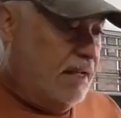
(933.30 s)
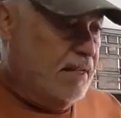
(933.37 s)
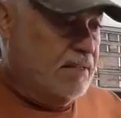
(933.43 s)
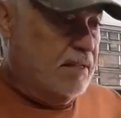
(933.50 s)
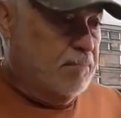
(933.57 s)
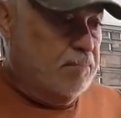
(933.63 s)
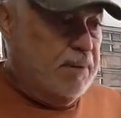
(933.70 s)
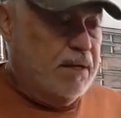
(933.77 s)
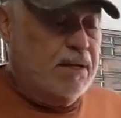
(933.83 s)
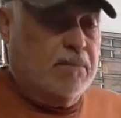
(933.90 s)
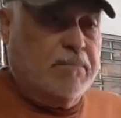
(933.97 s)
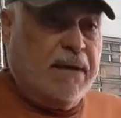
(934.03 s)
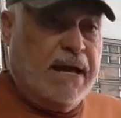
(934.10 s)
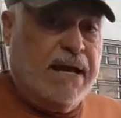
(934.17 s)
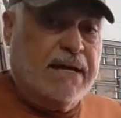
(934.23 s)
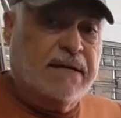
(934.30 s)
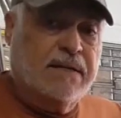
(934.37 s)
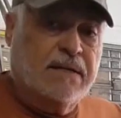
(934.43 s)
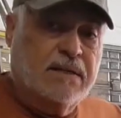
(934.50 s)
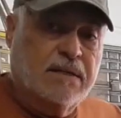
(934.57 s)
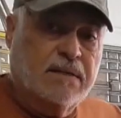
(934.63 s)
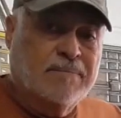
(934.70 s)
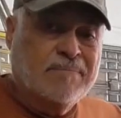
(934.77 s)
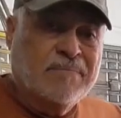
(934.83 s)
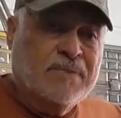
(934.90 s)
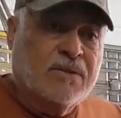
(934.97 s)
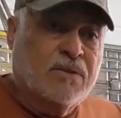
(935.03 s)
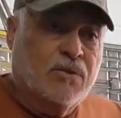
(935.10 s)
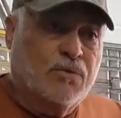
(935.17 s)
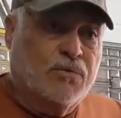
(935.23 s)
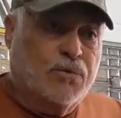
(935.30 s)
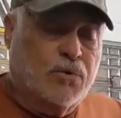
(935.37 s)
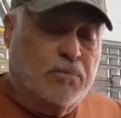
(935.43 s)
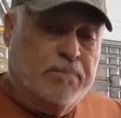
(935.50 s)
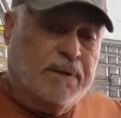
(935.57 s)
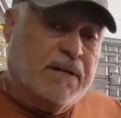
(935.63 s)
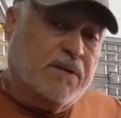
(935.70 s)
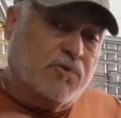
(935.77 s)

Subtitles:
is a bigger bag for bigger